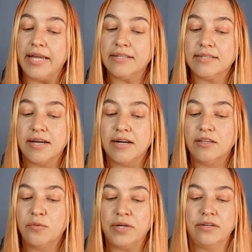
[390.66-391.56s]
Hands tight on
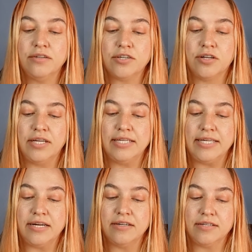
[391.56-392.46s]
the wheel, Sharlene
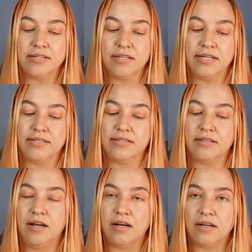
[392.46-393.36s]
dares to glance at the
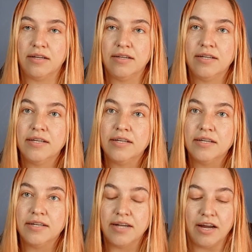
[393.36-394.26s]
clock.
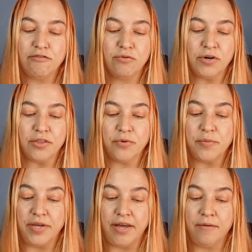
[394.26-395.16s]
9:43
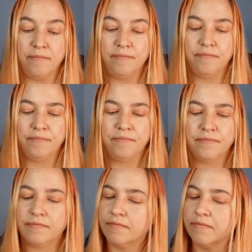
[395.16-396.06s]
p.m.
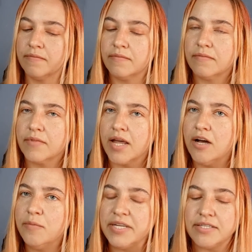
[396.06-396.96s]

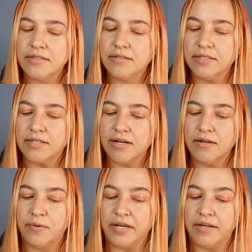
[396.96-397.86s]
How am I still on this
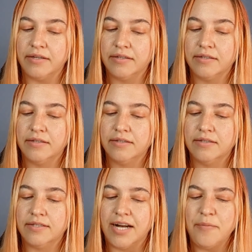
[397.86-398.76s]
highway?
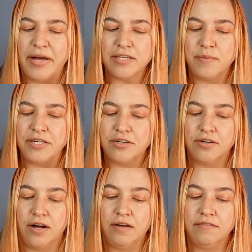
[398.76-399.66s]
Did I pass my turn
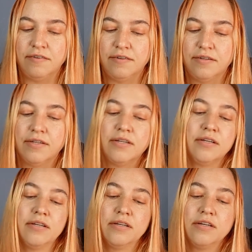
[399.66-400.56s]
off?
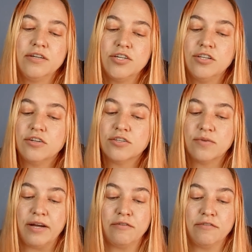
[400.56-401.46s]
She looks
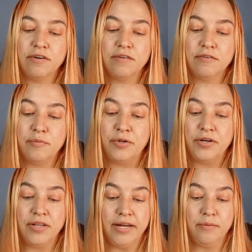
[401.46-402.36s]
around for a
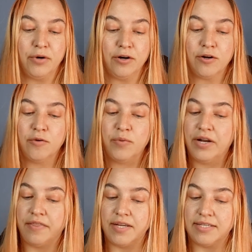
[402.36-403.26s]
familiar landmark, but
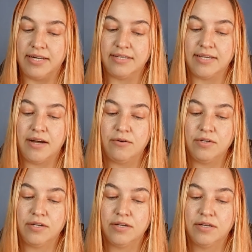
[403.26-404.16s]
nothing stands out.